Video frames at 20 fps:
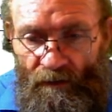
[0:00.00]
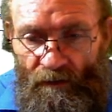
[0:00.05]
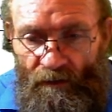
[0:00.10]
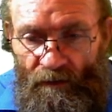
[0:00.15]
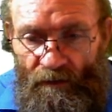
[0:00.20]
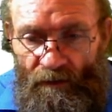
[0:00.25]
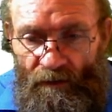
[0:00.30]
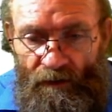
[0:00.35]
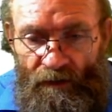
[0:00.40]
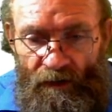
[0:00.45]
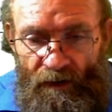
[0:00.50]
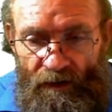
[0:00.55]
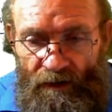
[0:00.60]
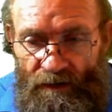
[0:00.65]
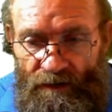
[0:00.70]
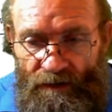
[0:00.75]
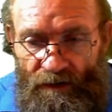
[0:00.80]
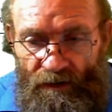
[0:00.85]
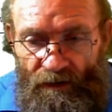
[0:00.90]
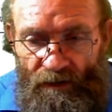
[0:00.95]
Okay,
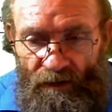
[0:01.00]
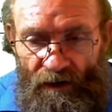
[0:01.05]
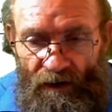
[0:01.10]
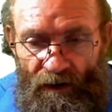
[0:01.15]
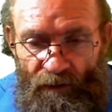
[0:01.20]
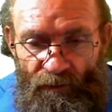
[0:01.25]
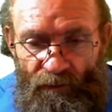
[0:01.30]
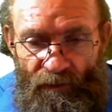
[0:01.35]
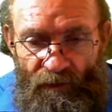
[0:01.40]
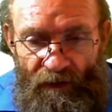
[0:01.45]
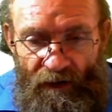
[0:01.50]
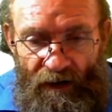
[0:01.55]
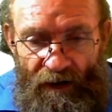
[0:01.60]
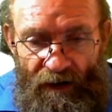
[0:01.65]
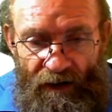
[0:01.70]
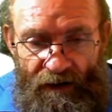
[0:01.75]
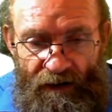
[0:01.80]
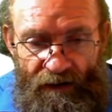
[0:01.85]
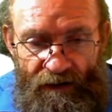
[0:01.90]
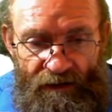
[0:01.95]
so I've
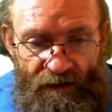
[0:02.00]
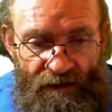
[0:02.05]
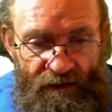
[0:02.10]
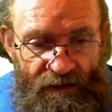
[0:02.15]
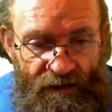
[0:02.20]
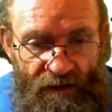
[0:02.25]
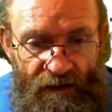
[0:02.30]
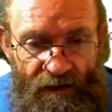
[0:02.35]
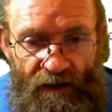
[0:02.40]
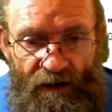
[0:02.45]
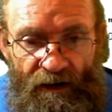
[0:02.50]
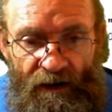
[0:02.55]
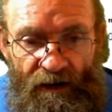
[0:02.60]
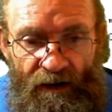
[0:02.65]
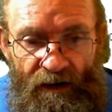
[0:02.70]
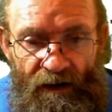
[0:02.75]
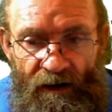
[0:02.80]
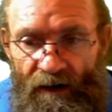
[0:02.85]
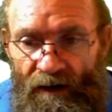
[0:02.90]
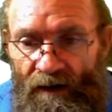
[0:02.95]
added
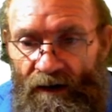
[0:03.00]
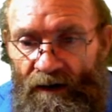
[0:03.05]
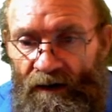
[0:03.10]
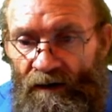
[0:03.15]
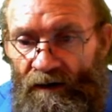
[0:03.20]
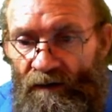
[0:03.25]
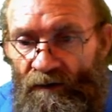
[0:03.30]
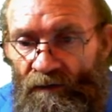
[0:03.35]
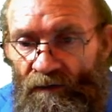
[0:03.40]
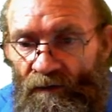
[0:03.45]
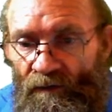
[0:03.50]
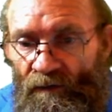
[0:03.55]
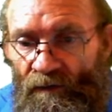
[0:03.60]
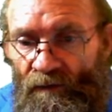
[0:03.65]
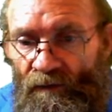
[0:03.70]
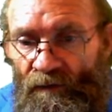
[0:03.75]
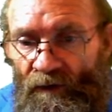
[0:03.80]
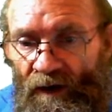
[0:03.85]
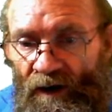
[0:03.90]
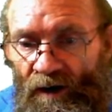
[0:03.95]
a
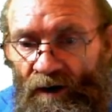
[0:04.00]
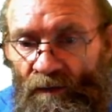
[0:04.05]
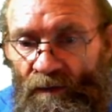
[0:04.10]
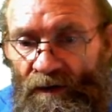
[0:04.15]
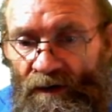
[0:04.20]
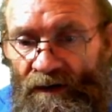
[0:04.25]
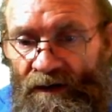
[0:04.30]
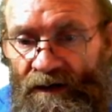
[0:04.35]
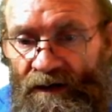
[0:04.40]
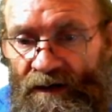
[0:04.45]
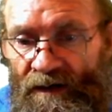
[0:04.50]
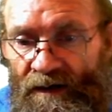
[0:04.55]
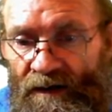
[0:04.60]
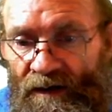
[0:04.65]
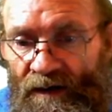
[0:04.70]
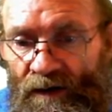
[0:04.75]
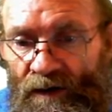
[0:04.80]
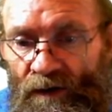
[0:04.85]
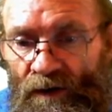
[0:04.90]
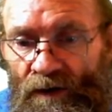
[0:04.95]
variable in
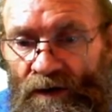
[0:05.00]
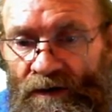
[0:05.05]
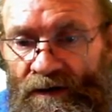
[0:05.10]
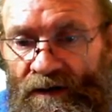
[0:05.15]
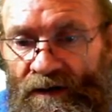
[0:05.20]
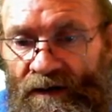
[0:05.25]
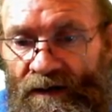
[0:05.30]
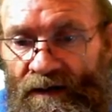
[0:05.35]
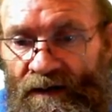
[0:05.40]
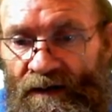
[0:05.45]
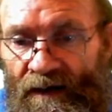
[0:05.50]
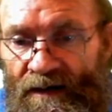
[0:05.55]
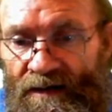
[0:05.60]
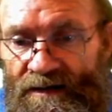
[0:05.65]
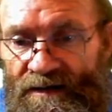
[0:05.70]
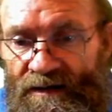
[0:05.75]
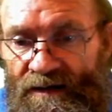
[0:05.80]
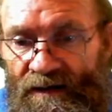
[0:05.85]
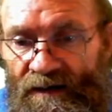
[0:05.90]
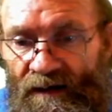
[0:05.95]
here called
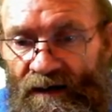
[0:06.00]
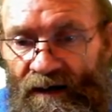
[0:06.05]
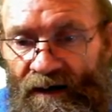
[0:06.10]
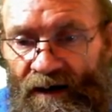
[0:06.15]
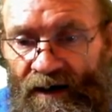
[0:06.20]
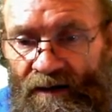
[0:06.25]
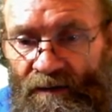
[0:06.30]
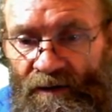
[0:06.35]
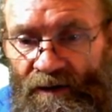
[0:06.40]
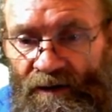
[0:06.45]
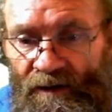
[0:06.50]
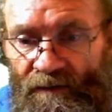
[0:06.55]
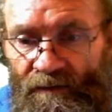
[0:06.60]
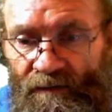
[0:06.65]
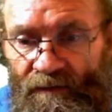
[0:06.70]
test label.